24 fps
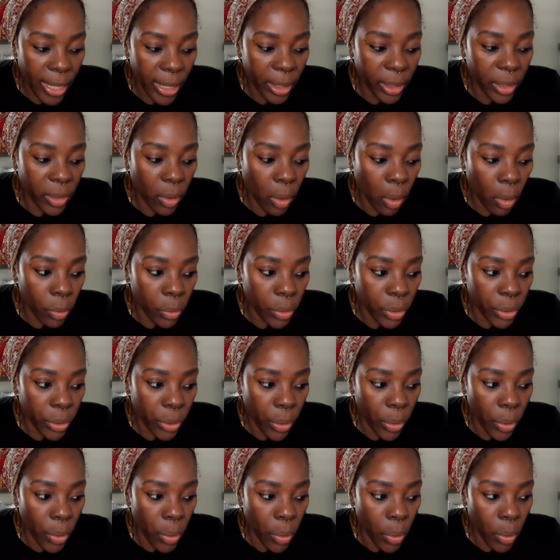And it's
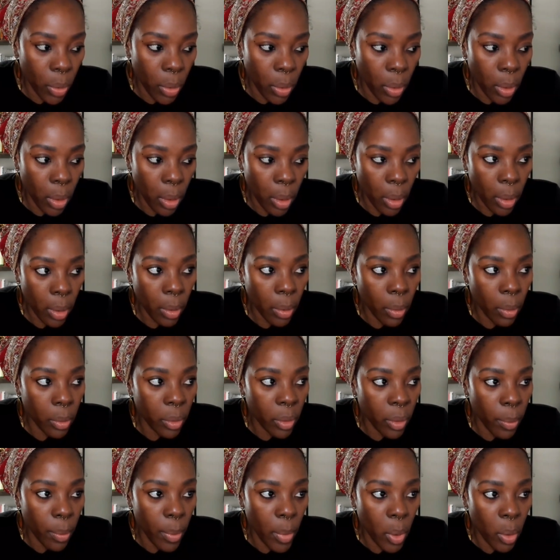also
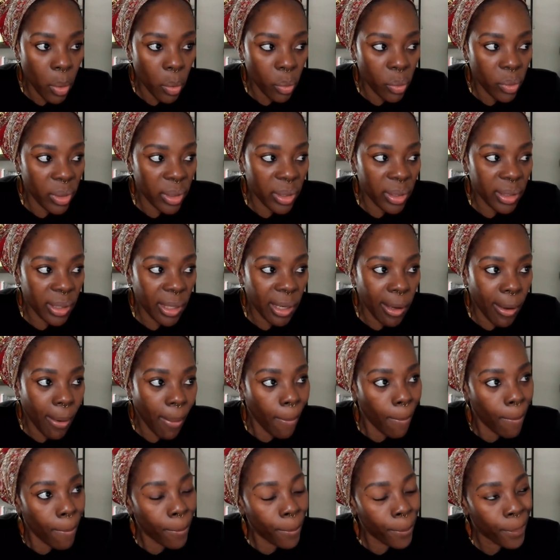the most
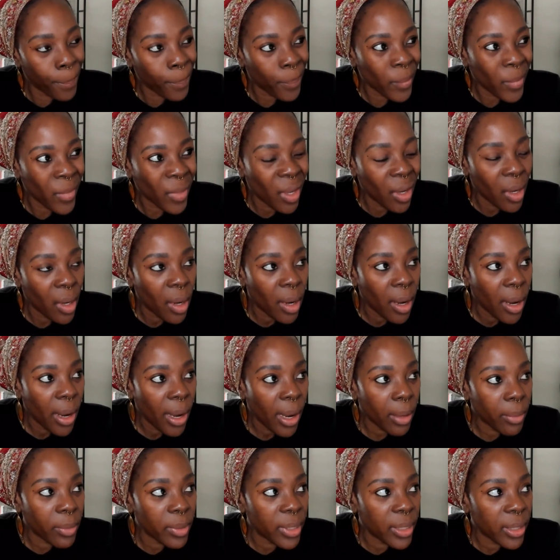
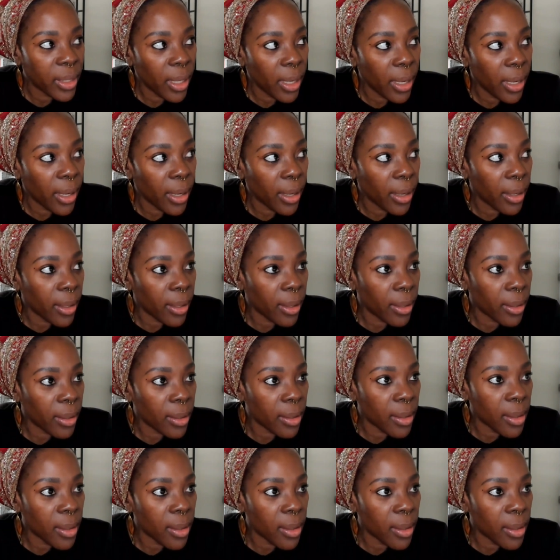I would say